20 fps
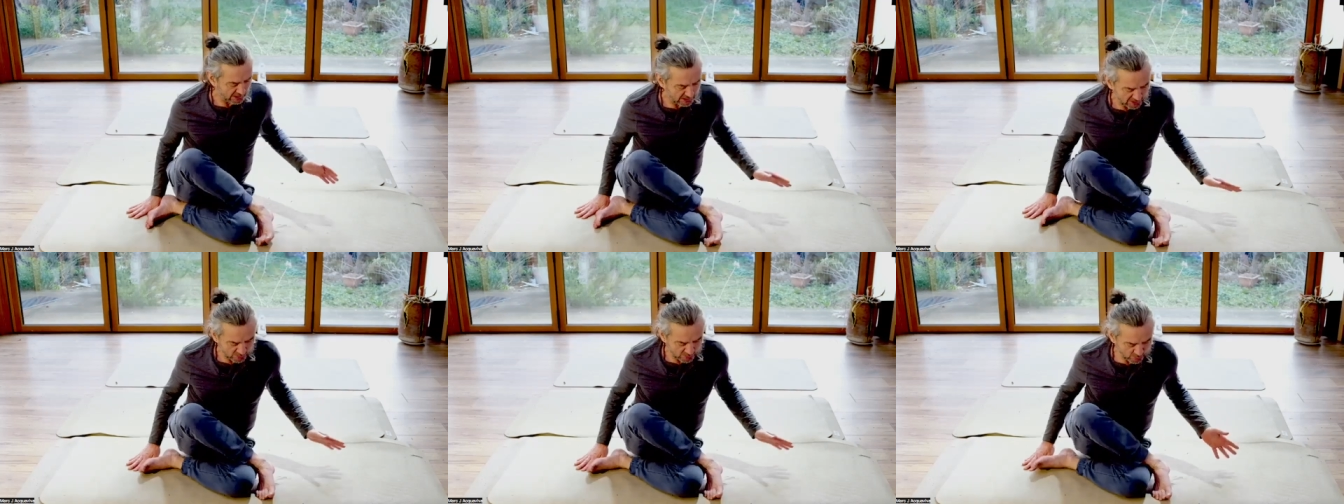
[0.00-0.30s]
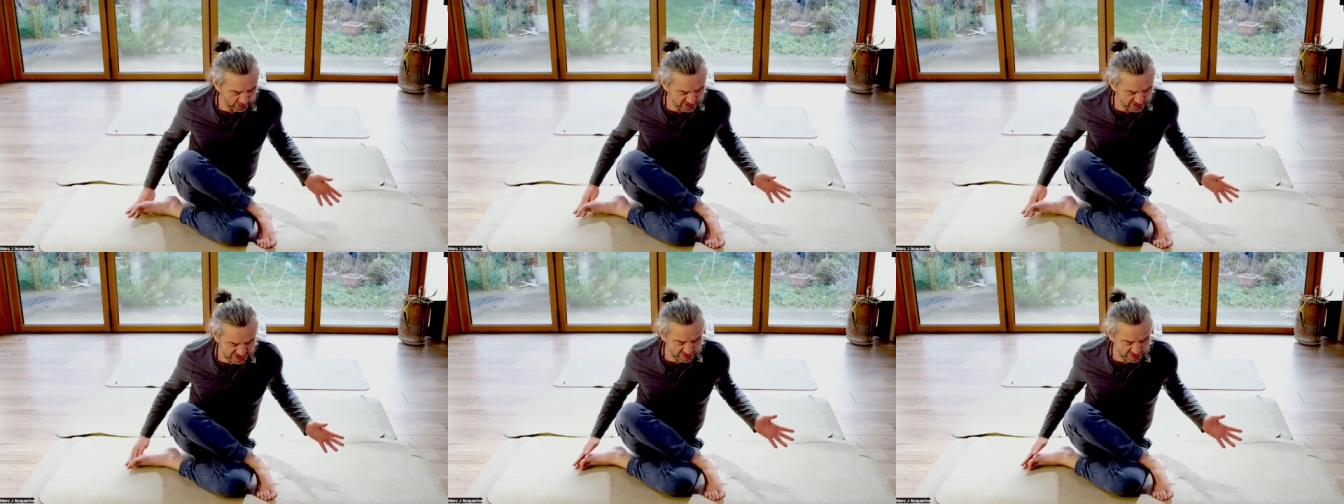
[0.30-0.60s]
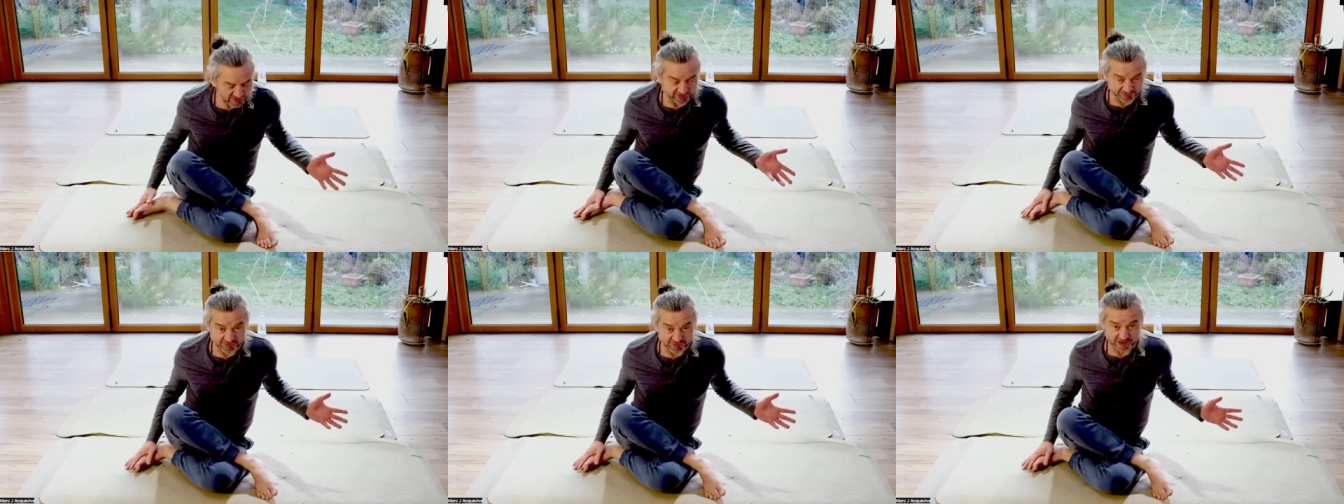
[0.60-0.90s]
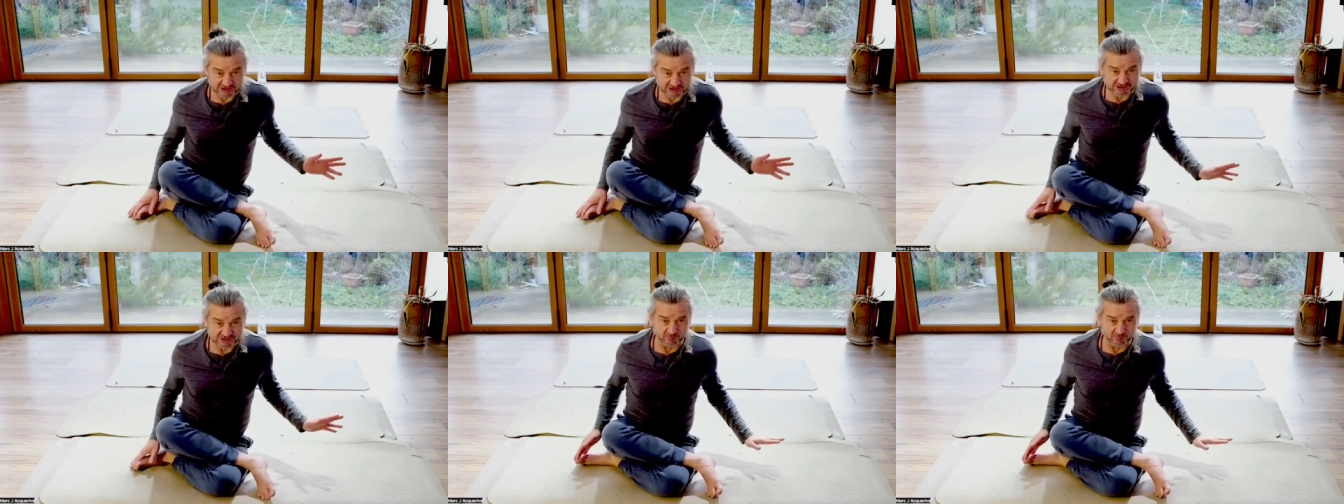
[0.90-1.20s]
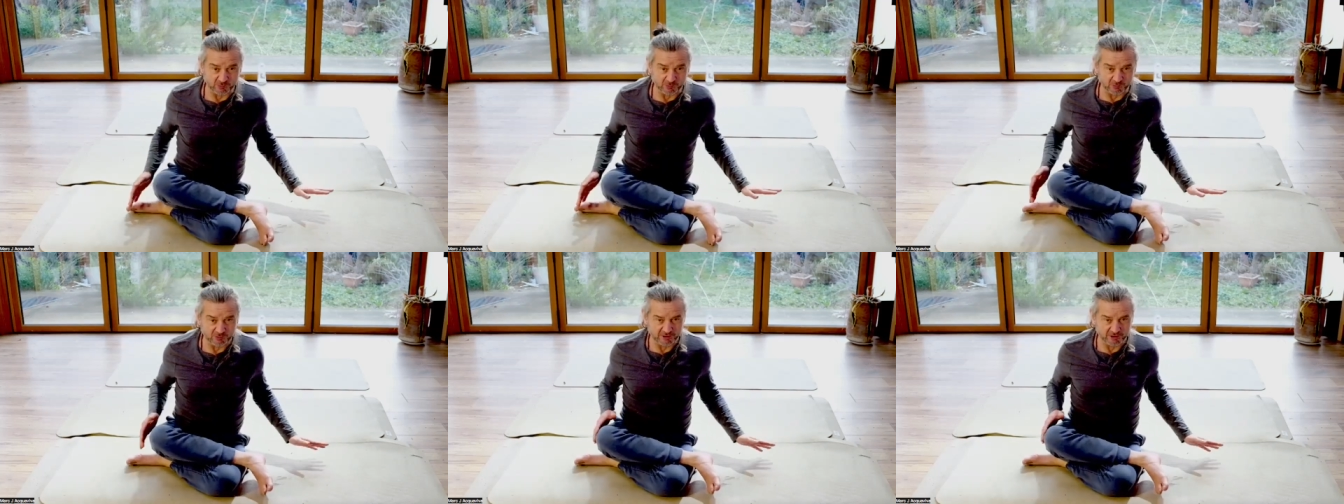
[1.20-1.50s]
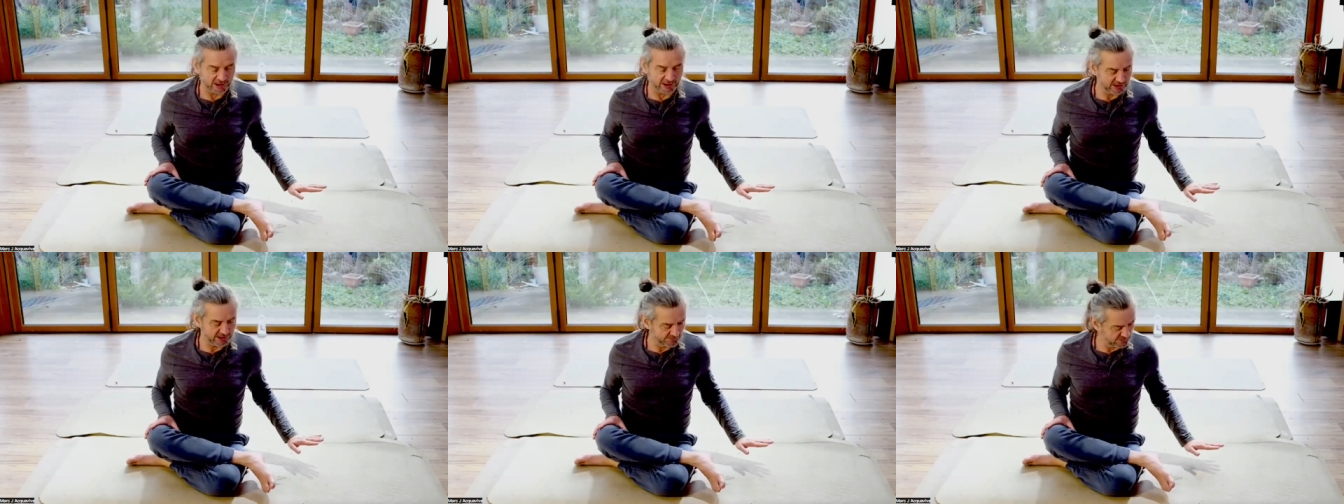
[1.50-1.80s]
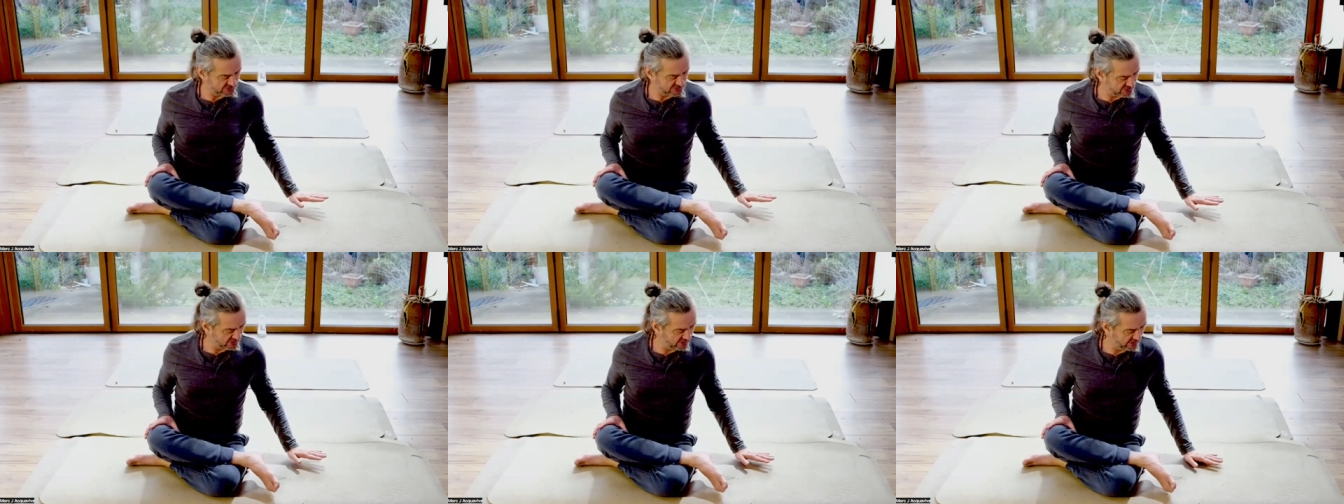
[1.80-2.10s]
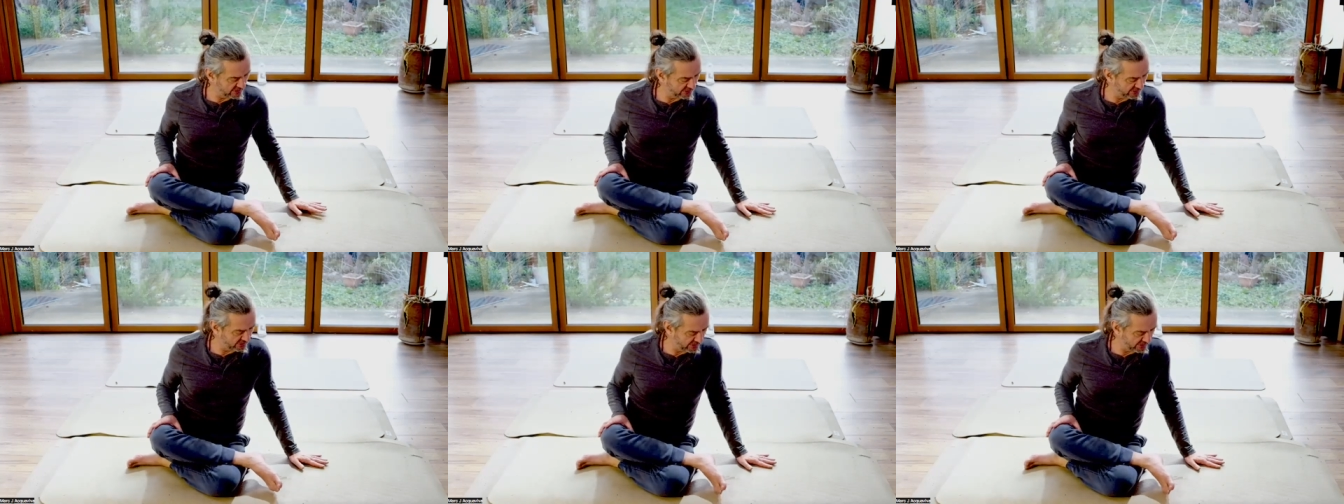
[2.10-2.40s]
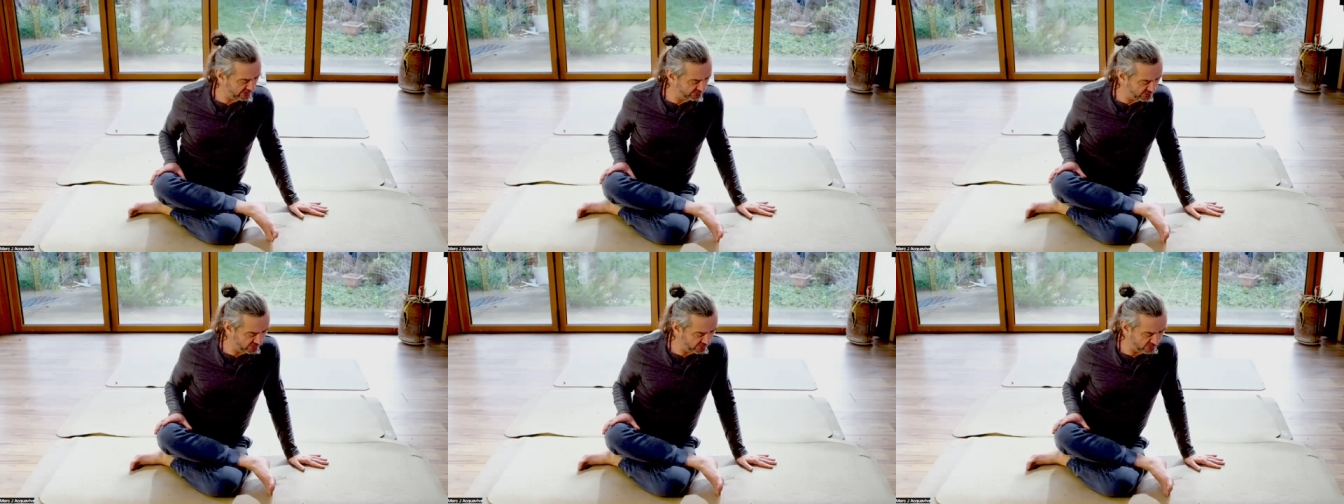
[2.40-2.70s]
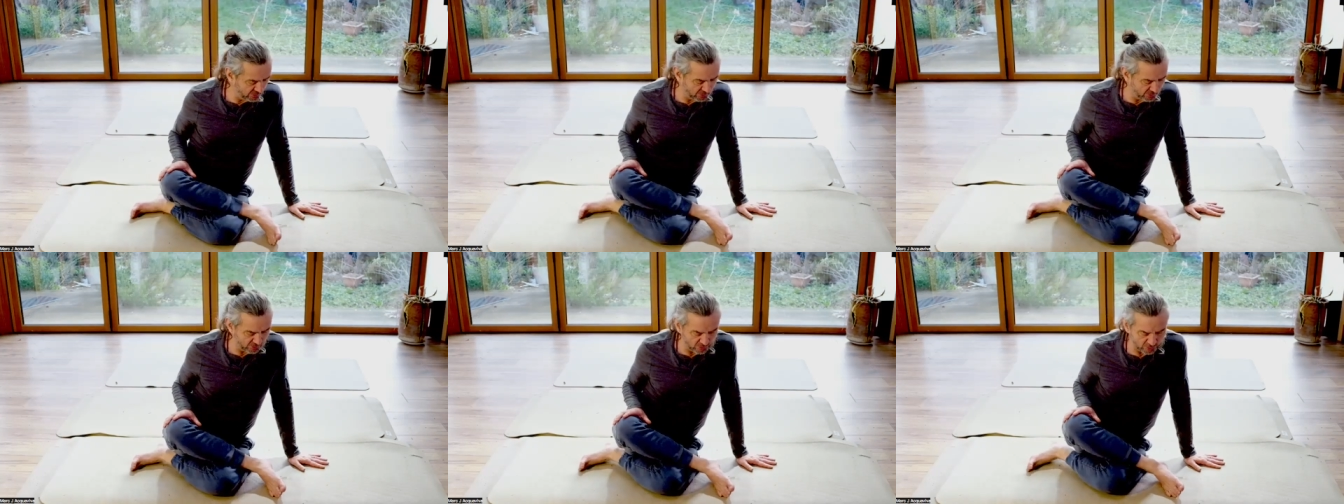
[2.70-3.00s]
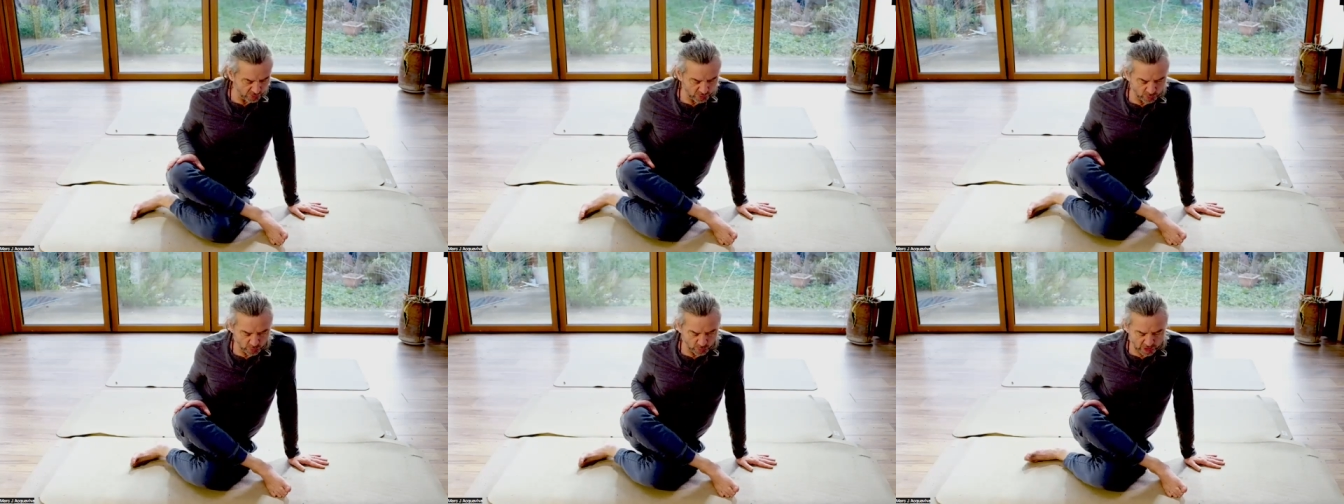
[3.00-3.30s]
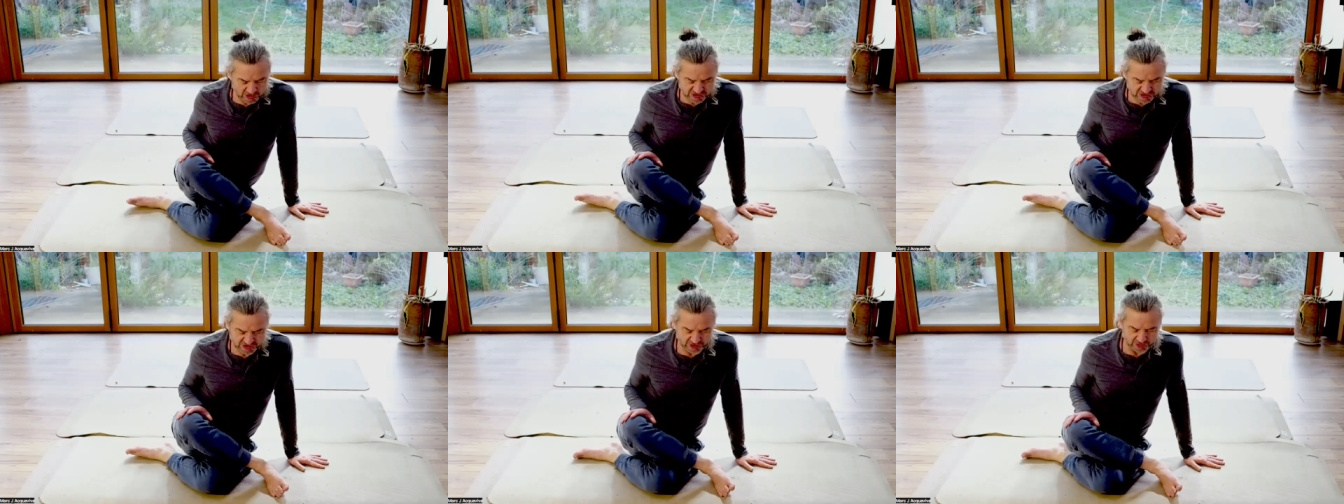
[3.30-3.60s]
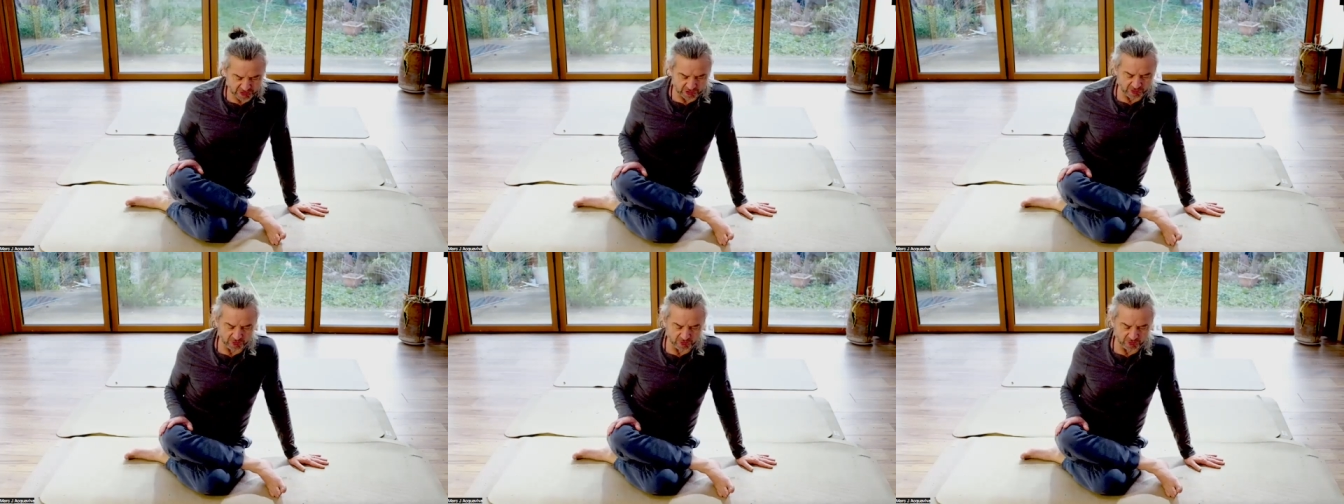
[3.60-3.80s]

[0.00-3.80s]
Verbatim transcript: with something very simple. Okay, so if you were to